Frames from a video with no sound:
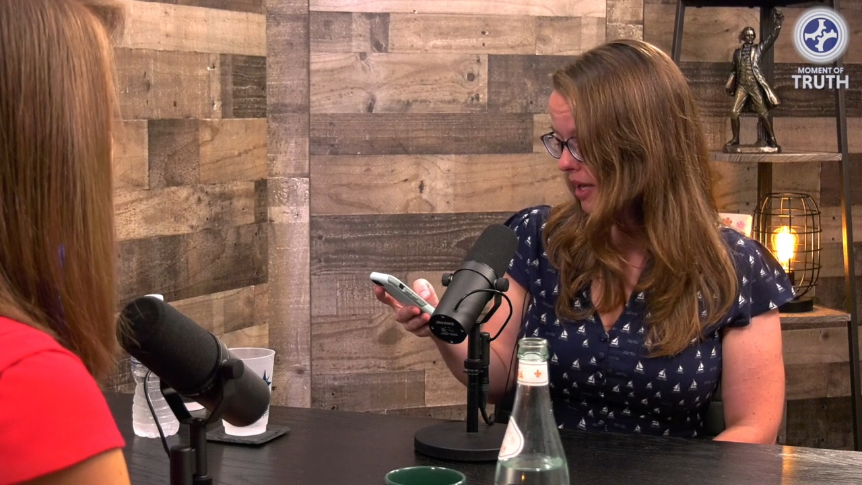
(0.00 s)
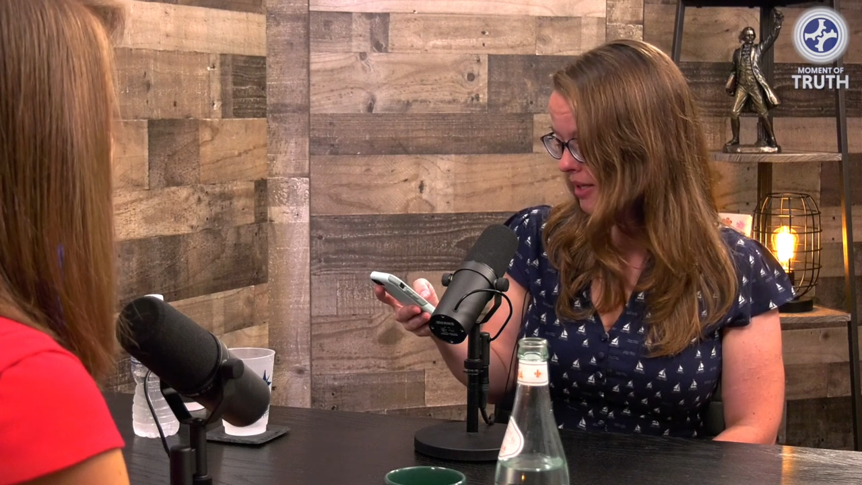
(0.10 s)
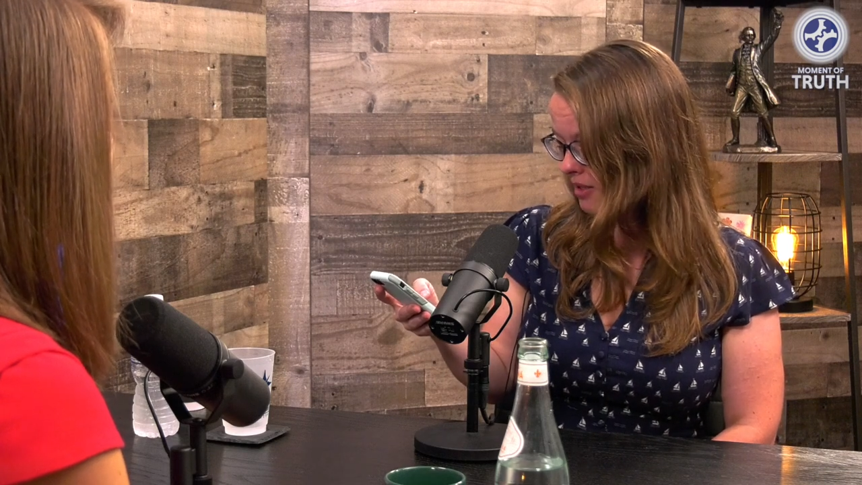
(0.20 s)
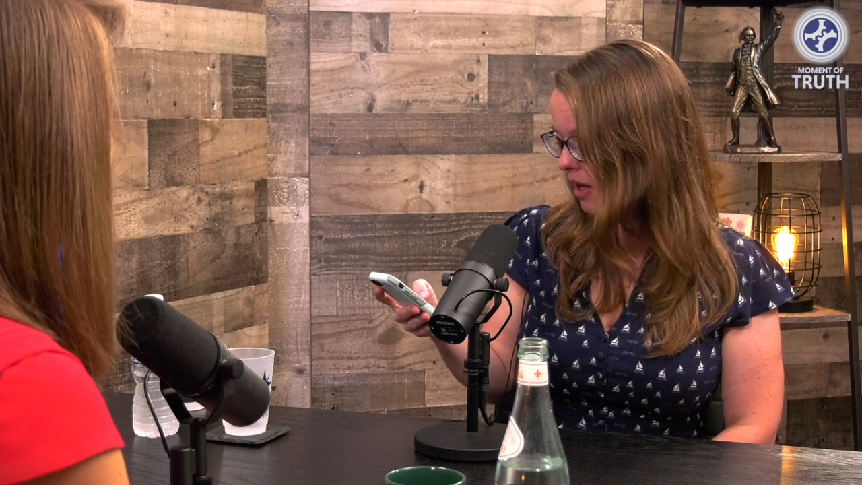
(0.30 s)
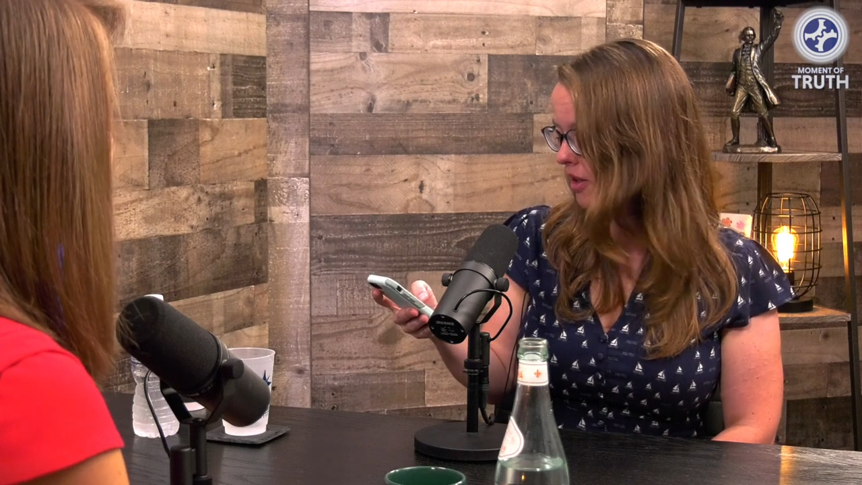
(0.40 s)
and
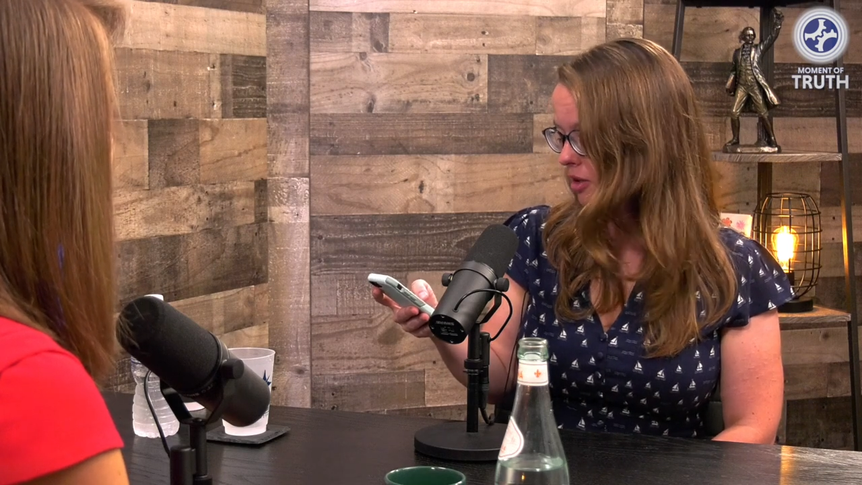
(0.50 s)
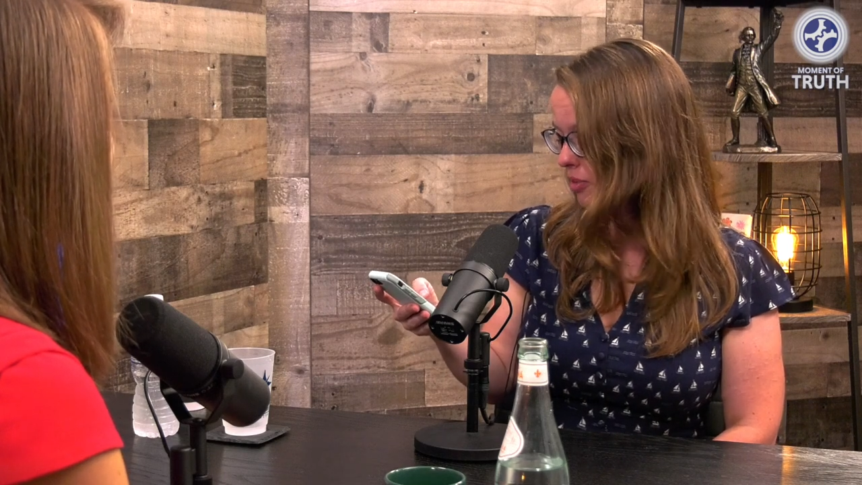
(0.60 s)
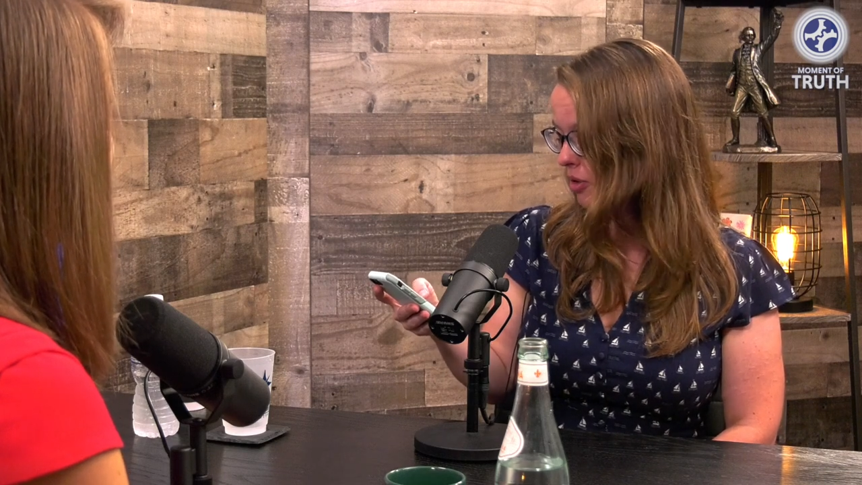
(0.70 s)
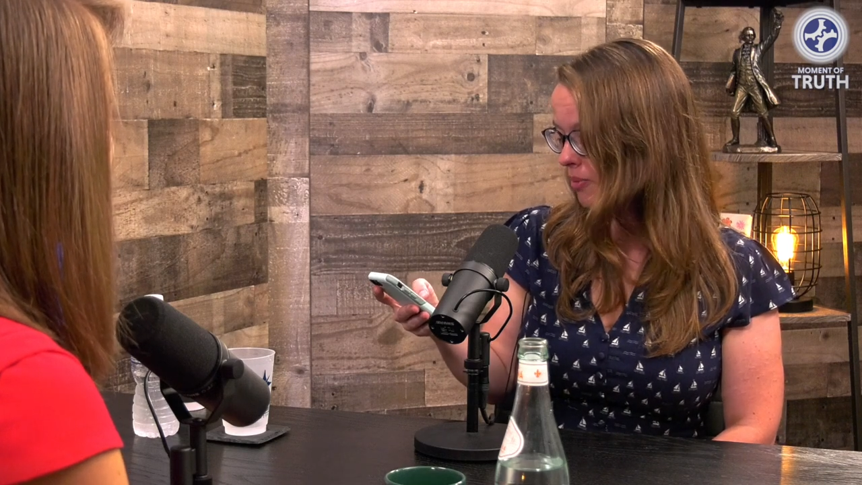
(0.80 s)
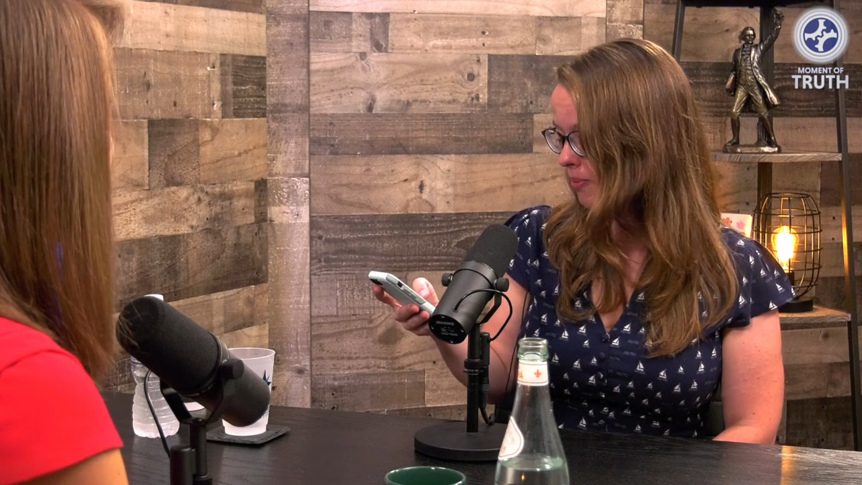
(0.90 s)
intolerable